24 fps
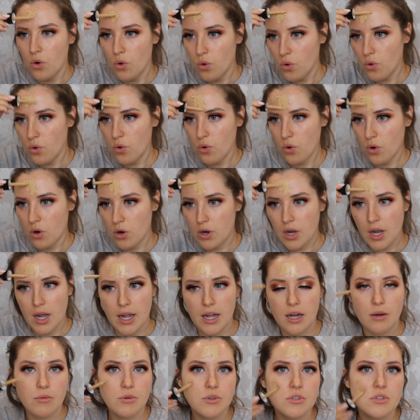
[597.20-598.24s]
Ooh,
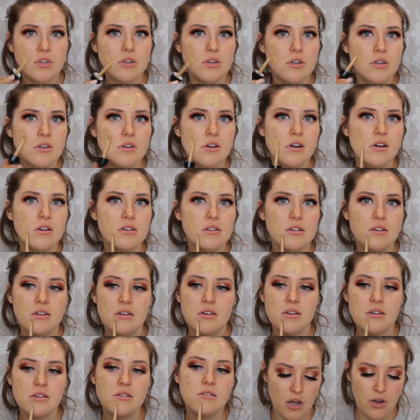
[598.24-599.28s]
okay, I'm just gonna
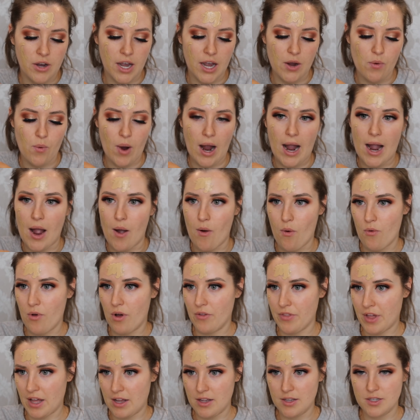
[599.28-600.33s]
kinda, okay,
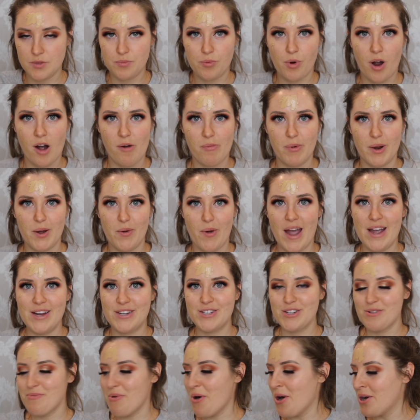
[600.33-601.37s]
wow, that is probably
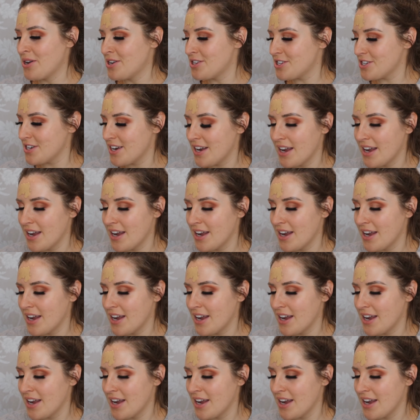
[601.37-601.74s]
way too much.